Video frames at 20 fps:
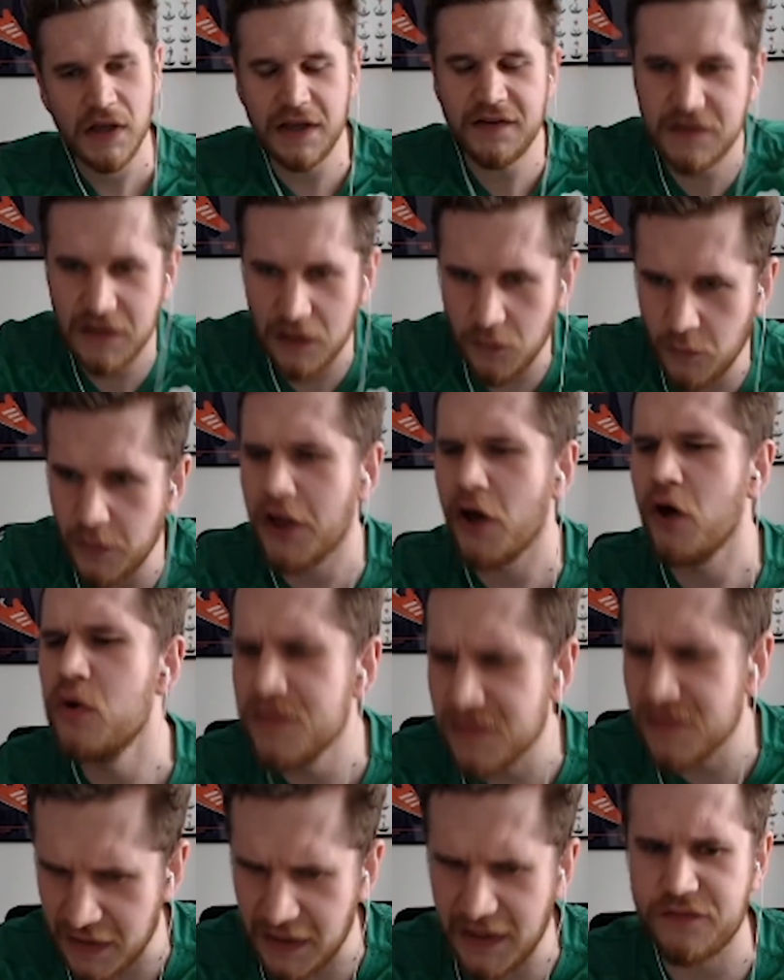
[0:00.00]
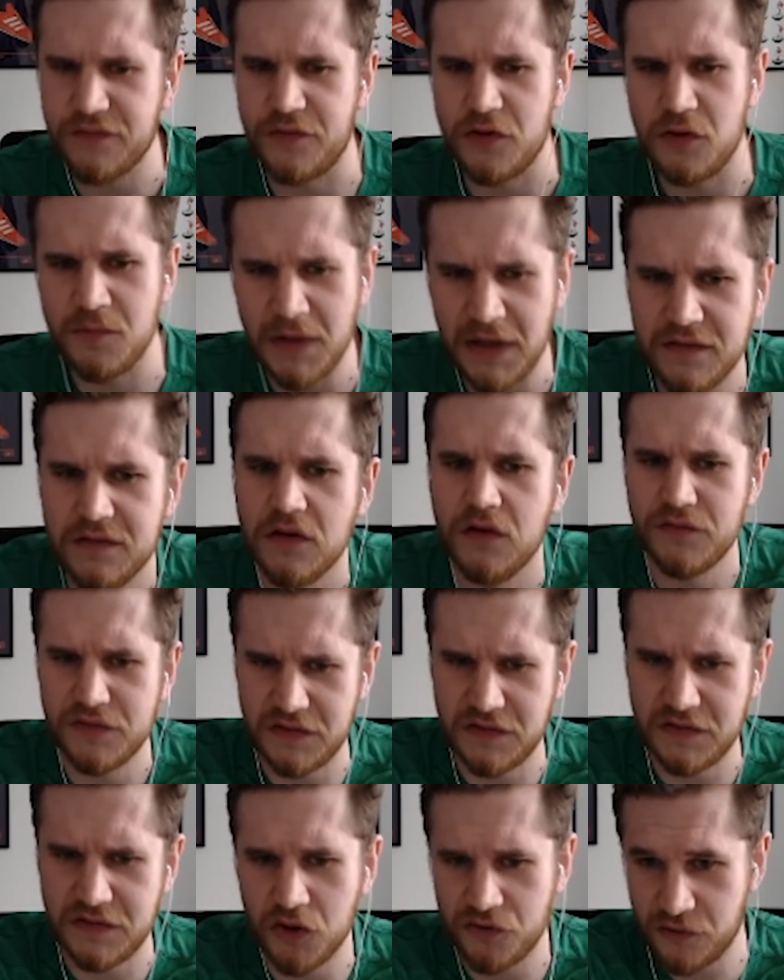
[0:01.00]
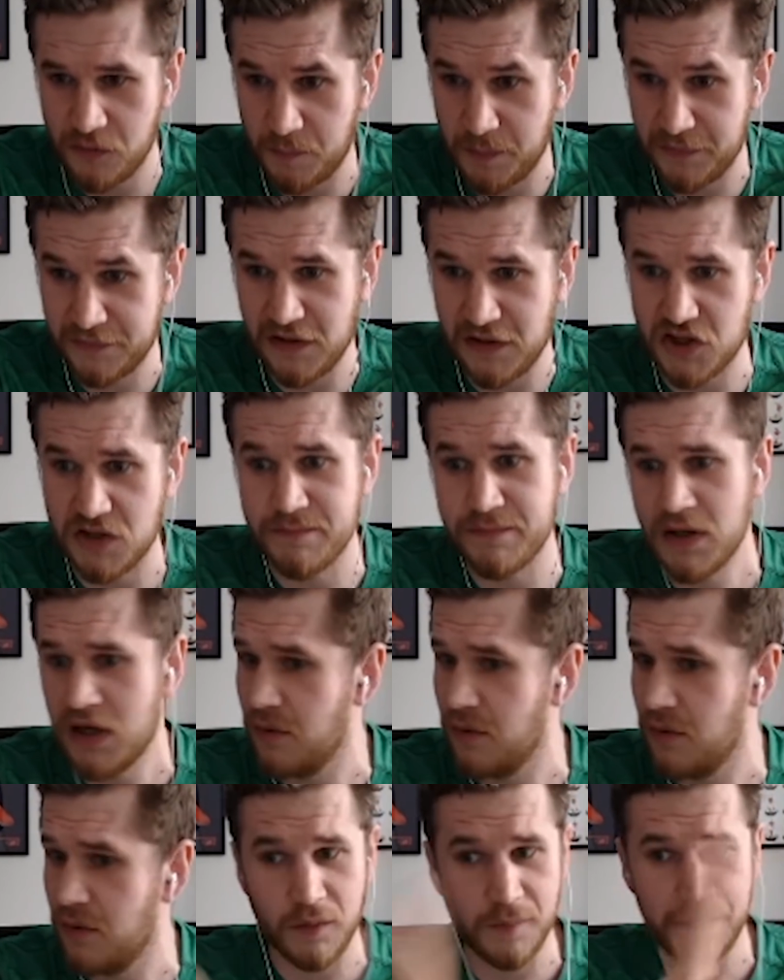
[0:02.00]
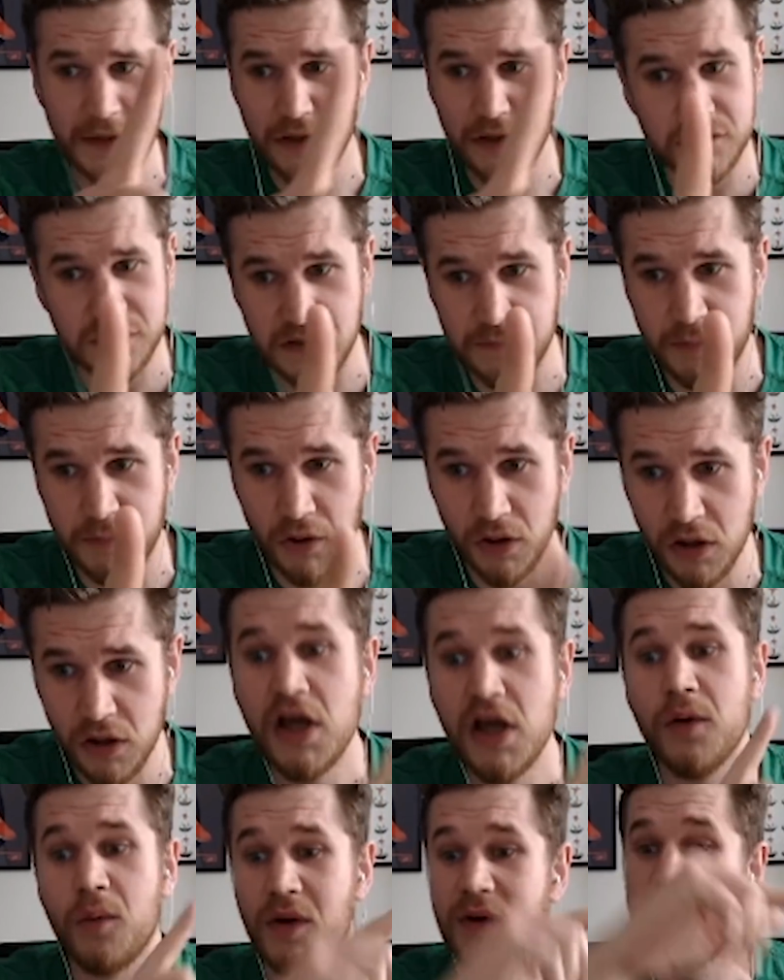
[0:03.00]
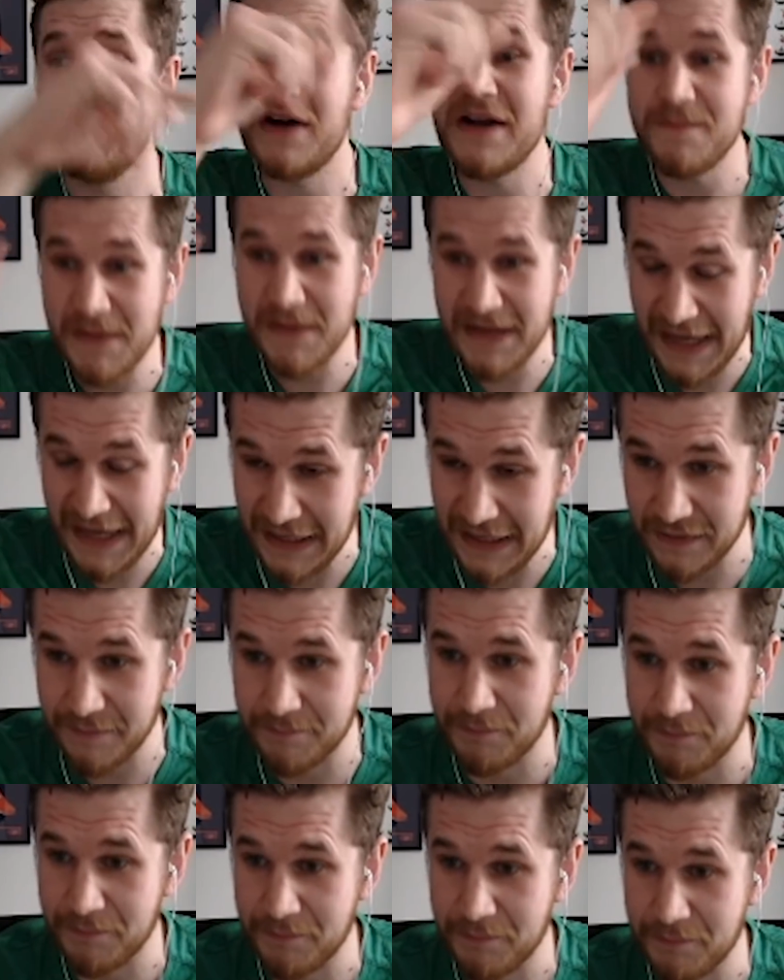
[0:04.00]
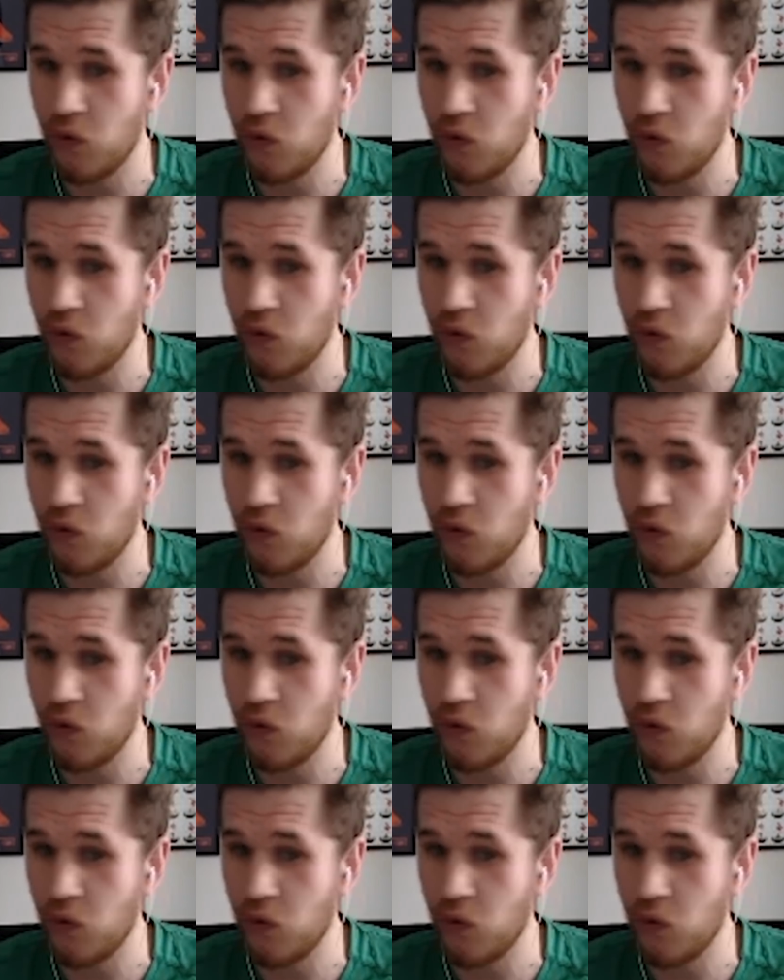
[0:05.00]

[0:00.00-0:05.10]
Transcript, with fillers: Let's see how it goes in the next few minutes. Obviously, watch the possession bar. We don't want to be losing the ball. We want to be gaining the ball.